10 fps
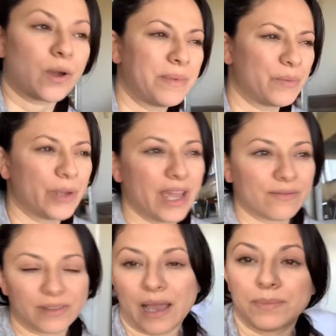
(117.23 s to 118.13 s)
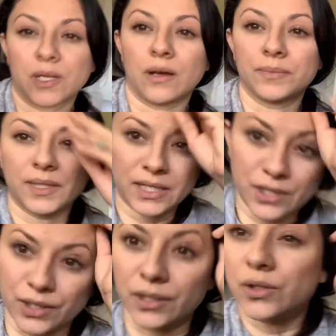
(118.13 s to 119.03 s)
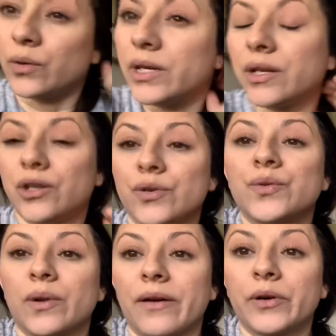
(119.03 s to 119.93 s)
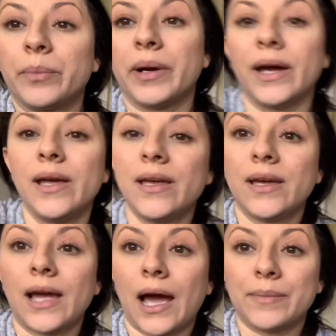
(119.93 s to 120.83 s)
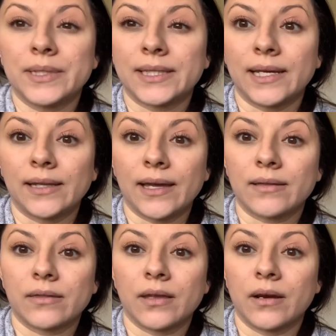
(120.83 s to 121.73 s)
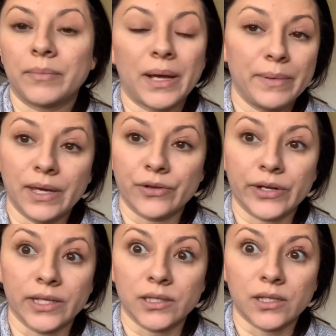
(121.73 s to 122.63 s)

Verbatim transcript: I mean, we have laptops here, so he can use whatever, but I'm just saying, like, there might be other kids that